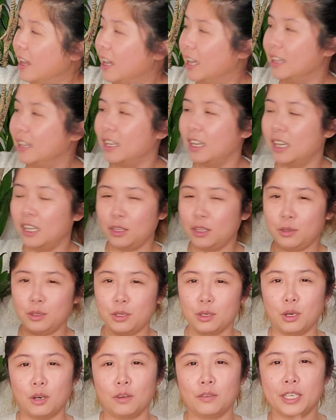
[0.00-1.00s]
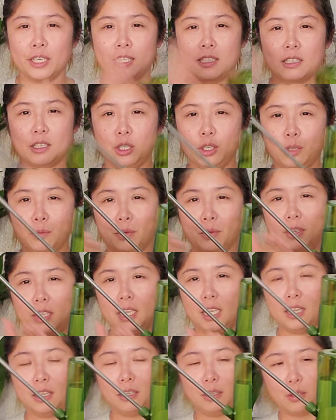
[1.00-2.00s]
And then obviously you will
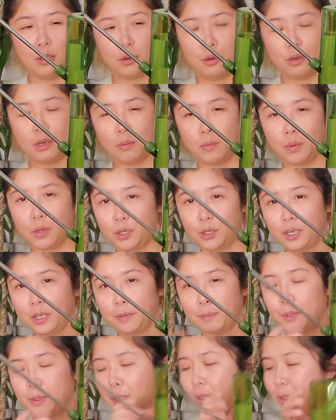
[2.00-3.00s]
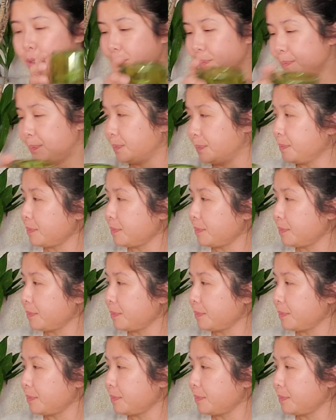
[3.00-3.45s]
need your watering bottle,